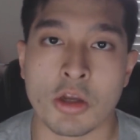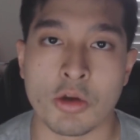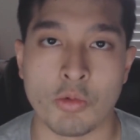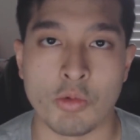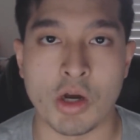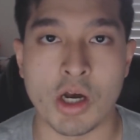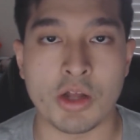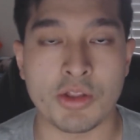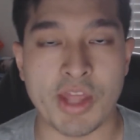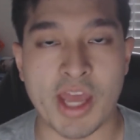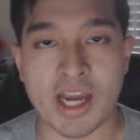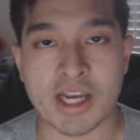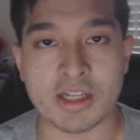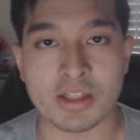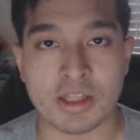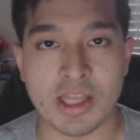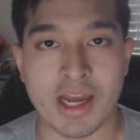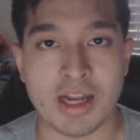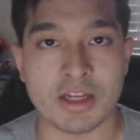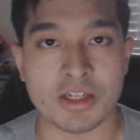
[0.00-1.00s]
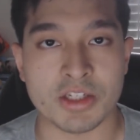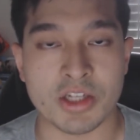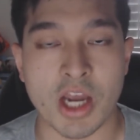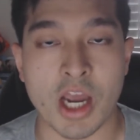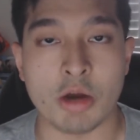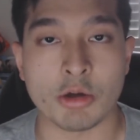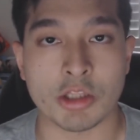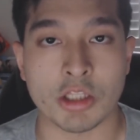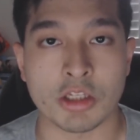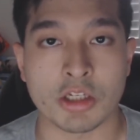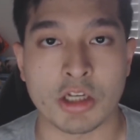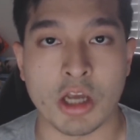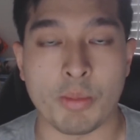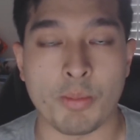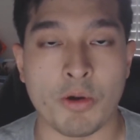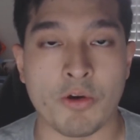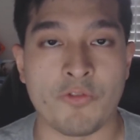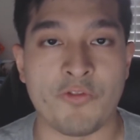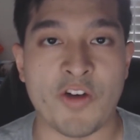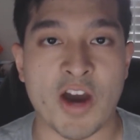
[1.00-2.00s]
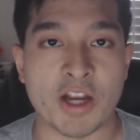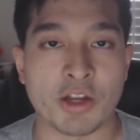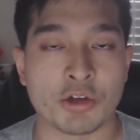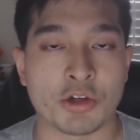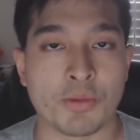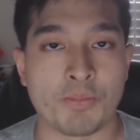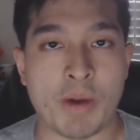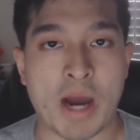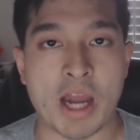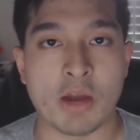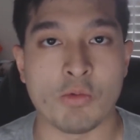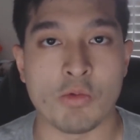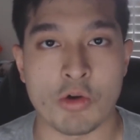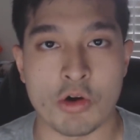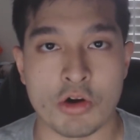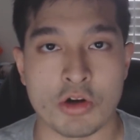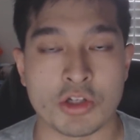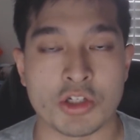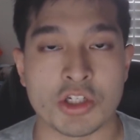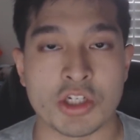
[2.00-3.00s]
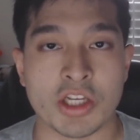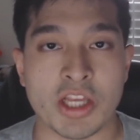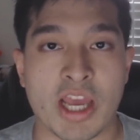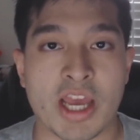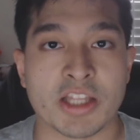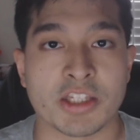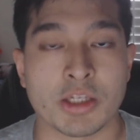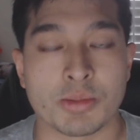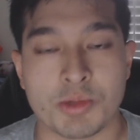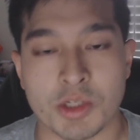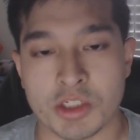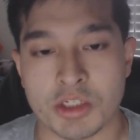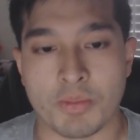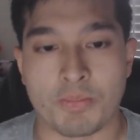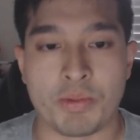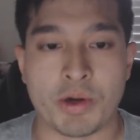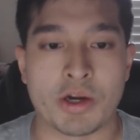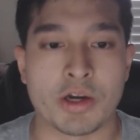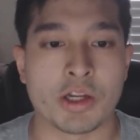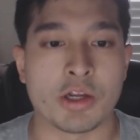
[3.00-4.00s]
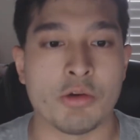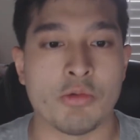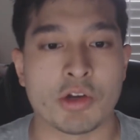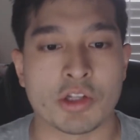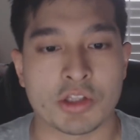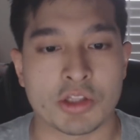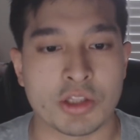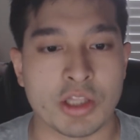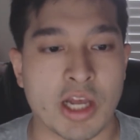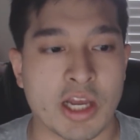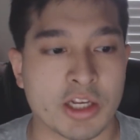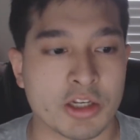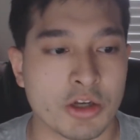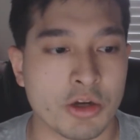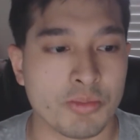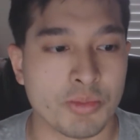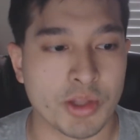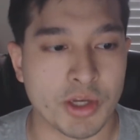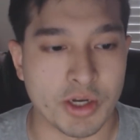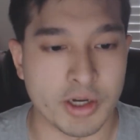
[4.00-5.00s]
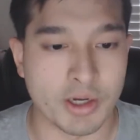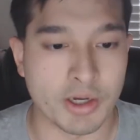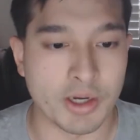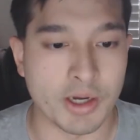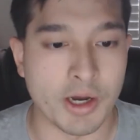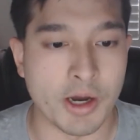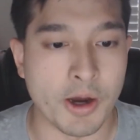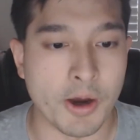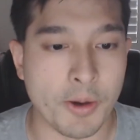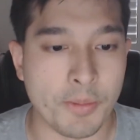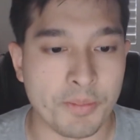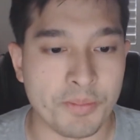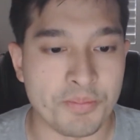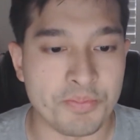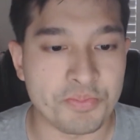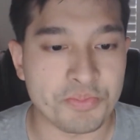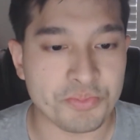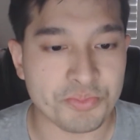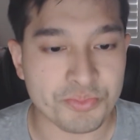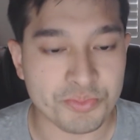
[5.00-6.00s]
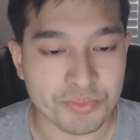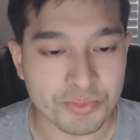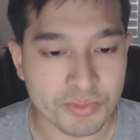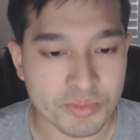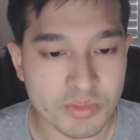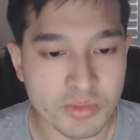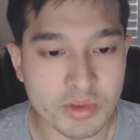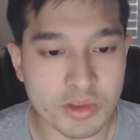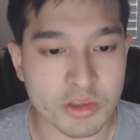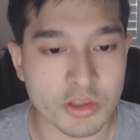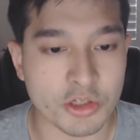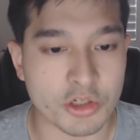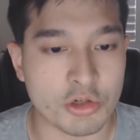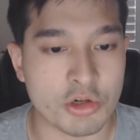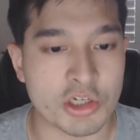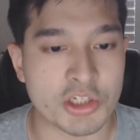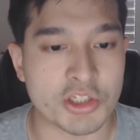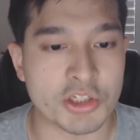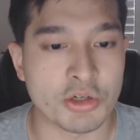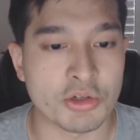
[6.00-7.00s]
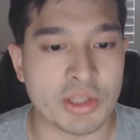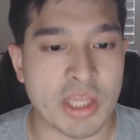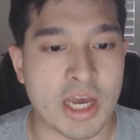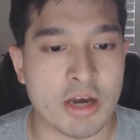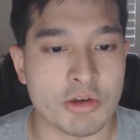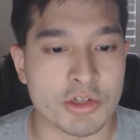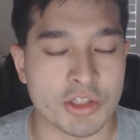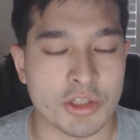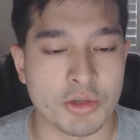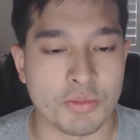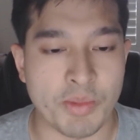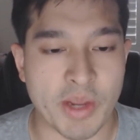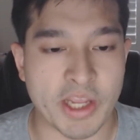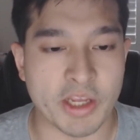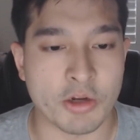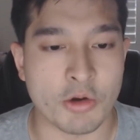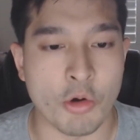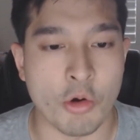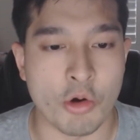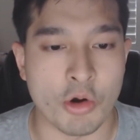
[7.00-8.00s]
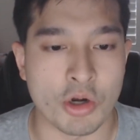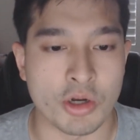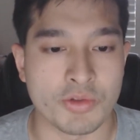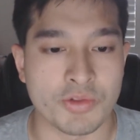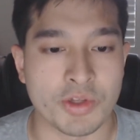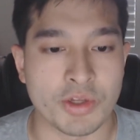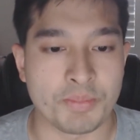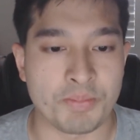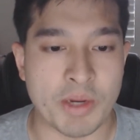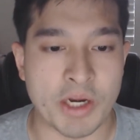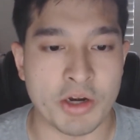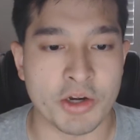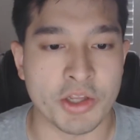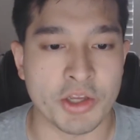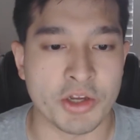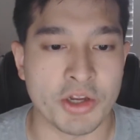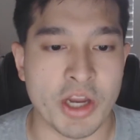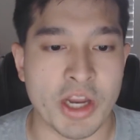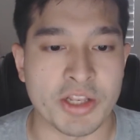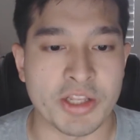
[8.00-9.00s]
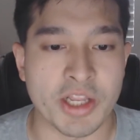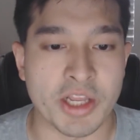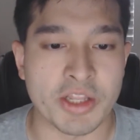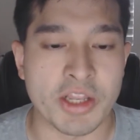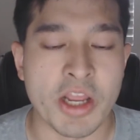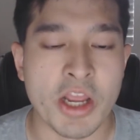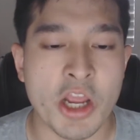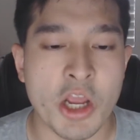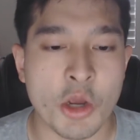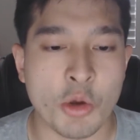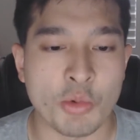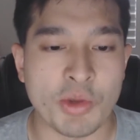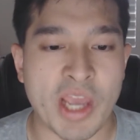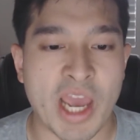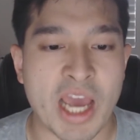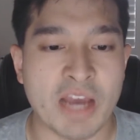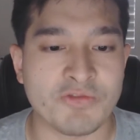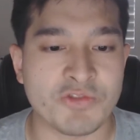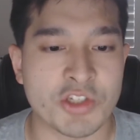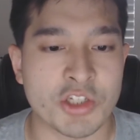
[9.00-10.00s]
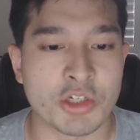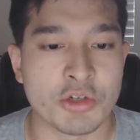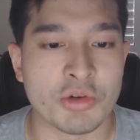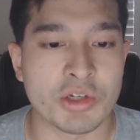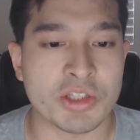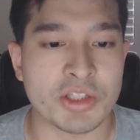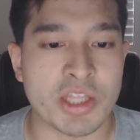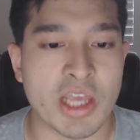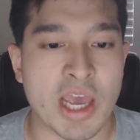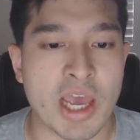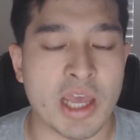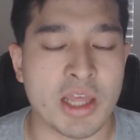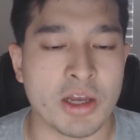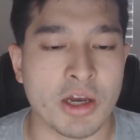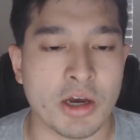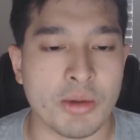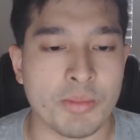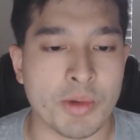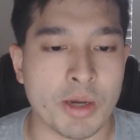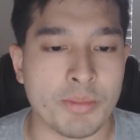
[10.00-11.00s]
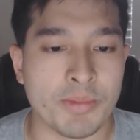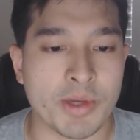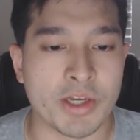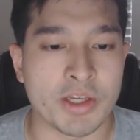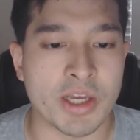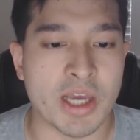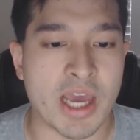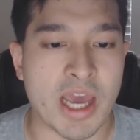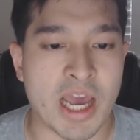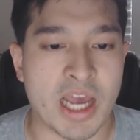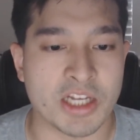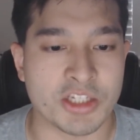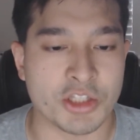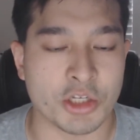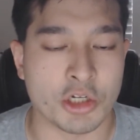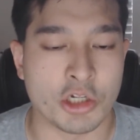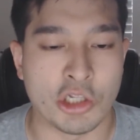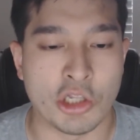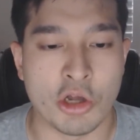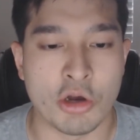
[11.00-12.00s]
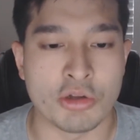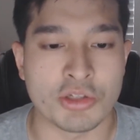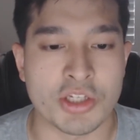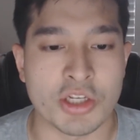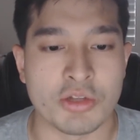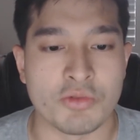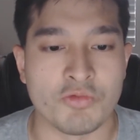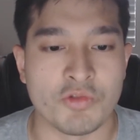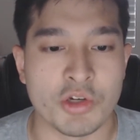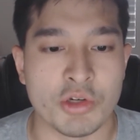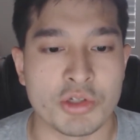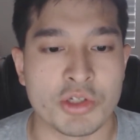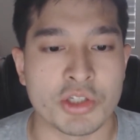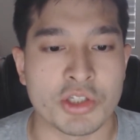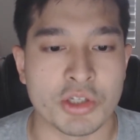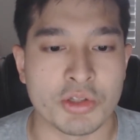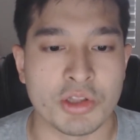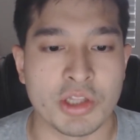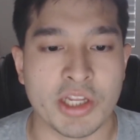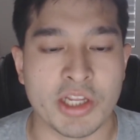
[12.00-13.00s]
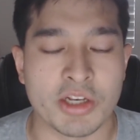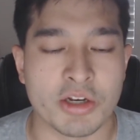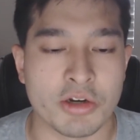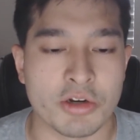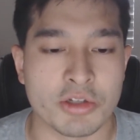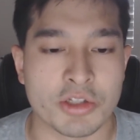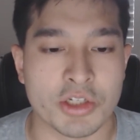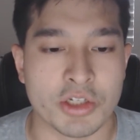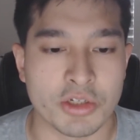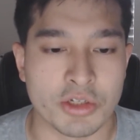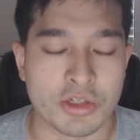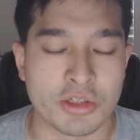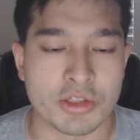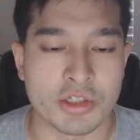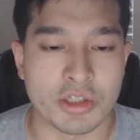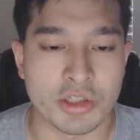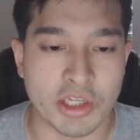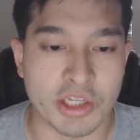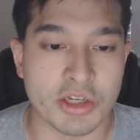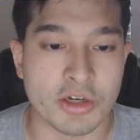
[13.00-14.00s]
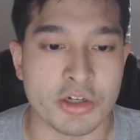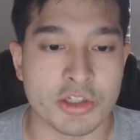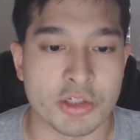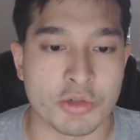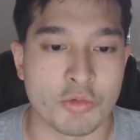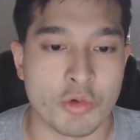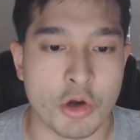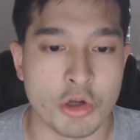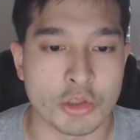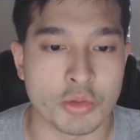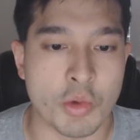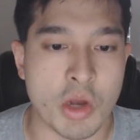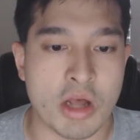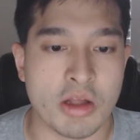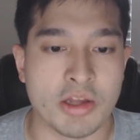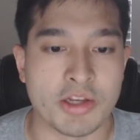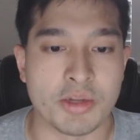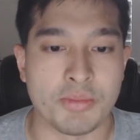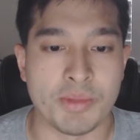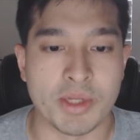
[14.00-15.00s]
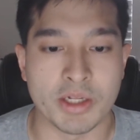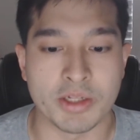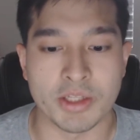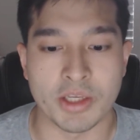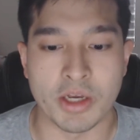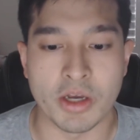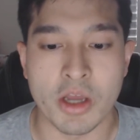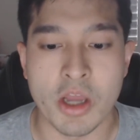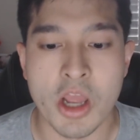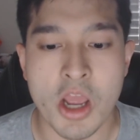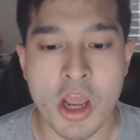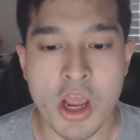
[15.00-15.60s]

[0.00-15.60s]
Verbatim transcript: Well, that that aside with a couple of final goodbye words, she ends up disappearing with like um the um the crystal that was the main core the barrier, and then we have to it that um, Amelia asked the clones and Ruji to lead her to, to lead her to Roswaal and Amelia.